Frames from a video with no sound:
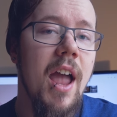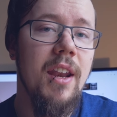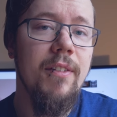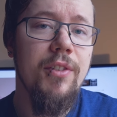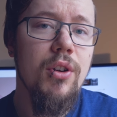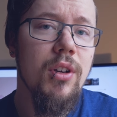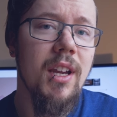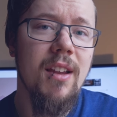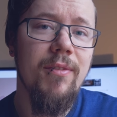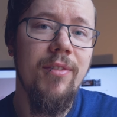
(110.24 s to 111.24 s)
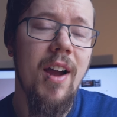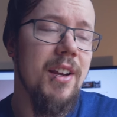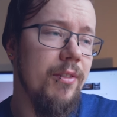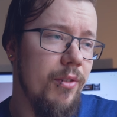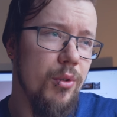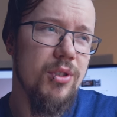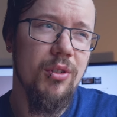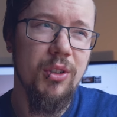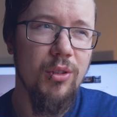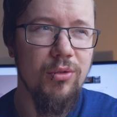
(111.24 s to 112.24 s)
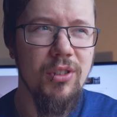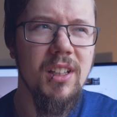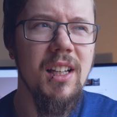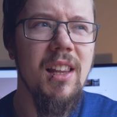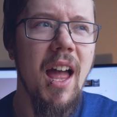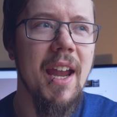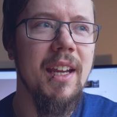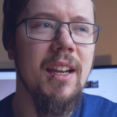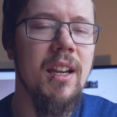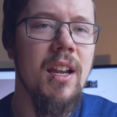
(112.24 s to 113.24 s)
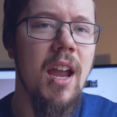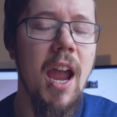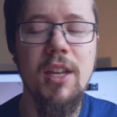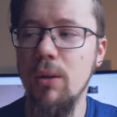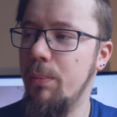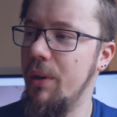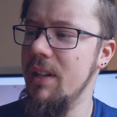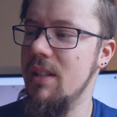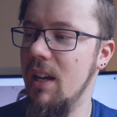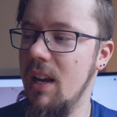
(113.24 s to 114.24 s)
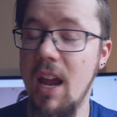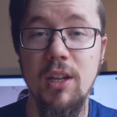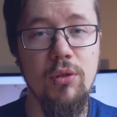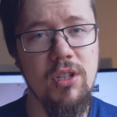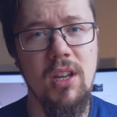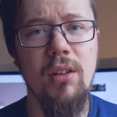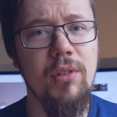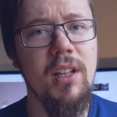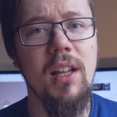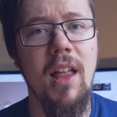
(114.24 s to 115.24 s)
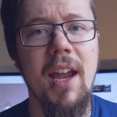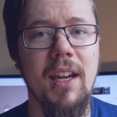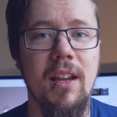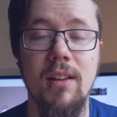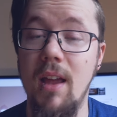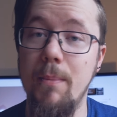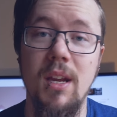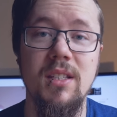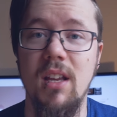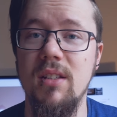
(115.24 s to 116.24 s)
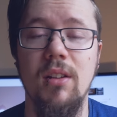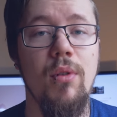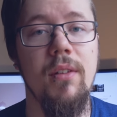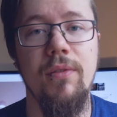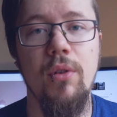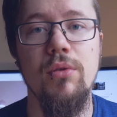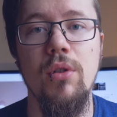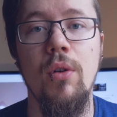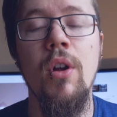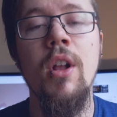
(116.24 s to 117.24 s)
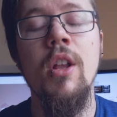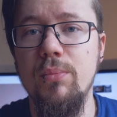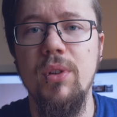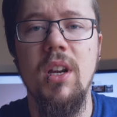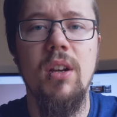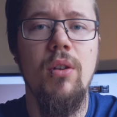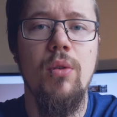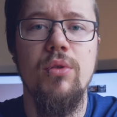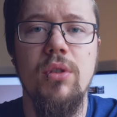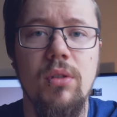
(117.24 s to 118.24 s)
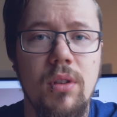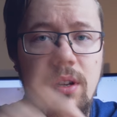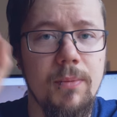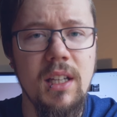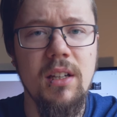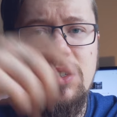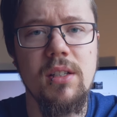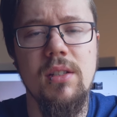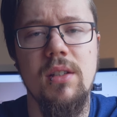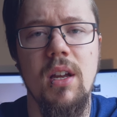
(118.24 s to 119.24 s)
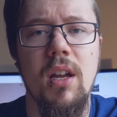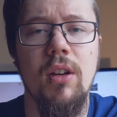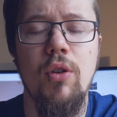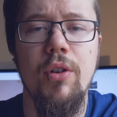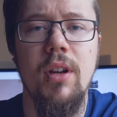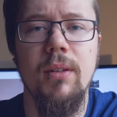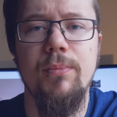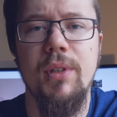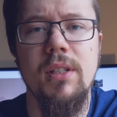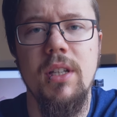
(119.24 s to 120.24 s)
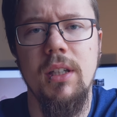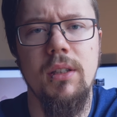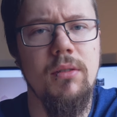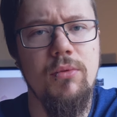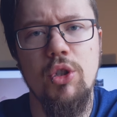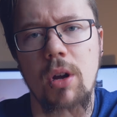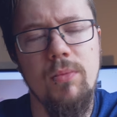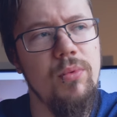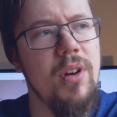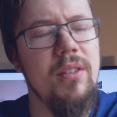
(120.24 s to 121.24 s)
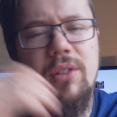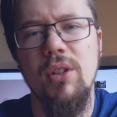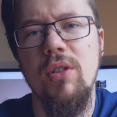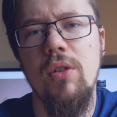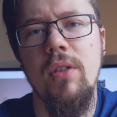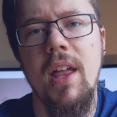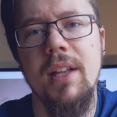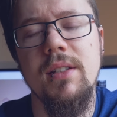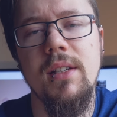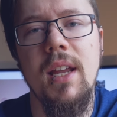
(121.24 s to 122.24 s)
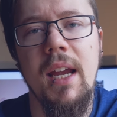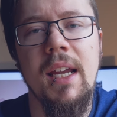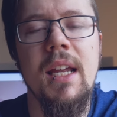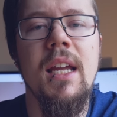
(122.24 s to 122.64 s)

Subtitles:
And if you can find a photo that you really like, and you print it and you still really like it, that means that's a great photo. We're gonna go to the nearest Kodak printing shop, whatever you call that, today,